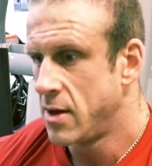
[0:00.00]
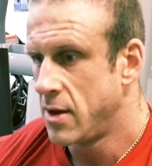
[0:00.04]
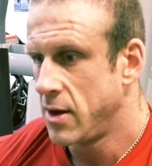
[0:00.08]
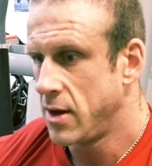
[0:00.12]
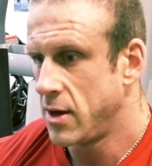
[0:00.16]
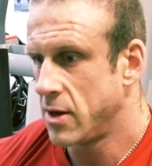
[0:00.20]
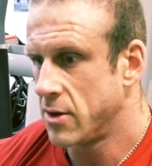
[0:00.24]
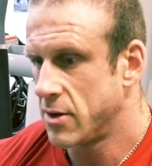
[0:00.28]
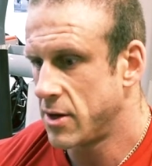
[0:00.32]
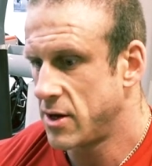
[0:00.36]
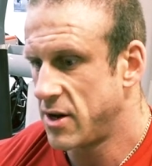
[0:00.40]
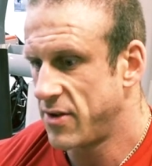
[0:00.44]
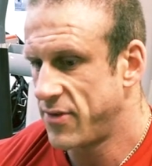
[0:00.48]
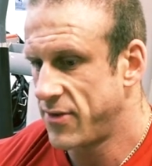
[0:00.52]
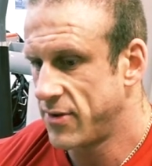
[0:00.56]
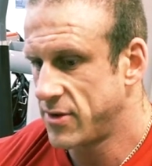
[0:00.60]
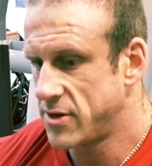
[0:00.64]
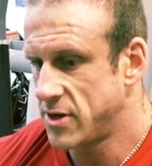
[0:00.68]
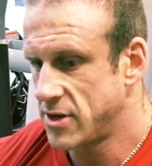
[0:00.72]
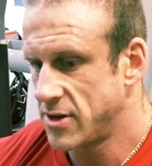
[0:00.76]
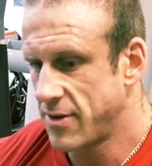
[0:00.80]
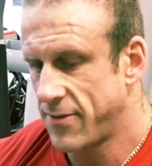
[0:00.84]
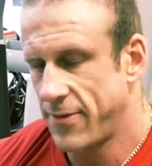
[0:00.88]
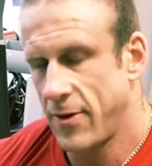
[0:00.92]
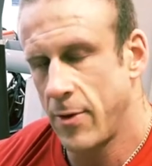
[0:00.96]
the
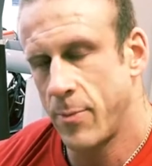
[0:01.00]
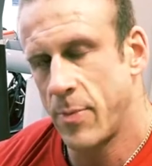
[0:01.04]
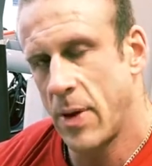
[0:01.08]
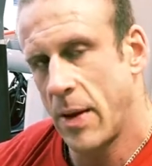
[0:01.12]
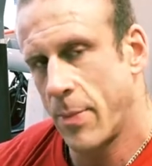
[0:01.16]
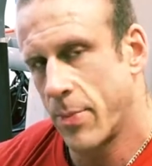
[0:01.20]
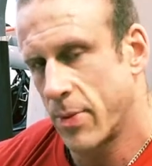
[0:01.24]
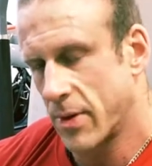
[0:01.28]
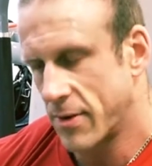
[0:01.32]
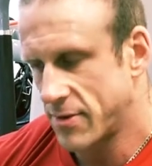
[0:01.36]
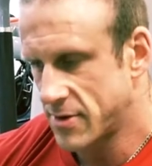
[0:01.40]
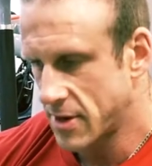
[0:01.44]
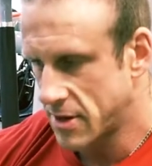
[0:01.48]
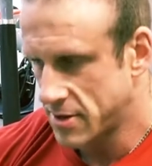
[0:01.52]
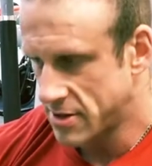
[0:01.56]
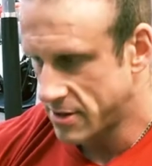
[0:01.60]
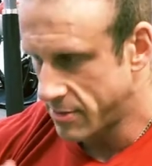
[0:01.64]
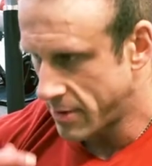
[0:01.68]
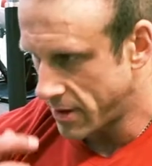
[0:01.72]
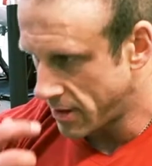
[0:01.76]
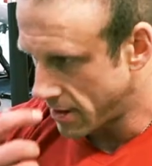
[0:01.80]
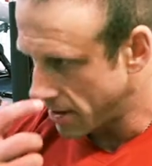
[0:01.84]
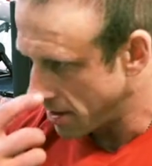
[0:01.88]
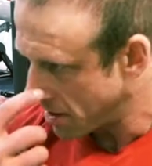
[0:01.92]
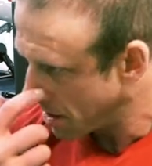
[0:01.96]
differences. A few people have said to
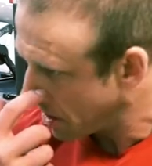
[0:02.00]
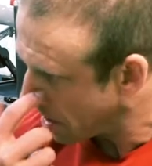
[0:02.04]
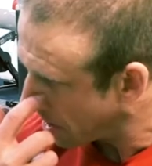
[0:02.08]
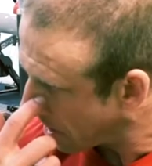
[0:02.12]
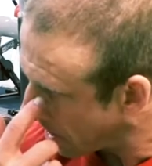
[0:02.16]
me that,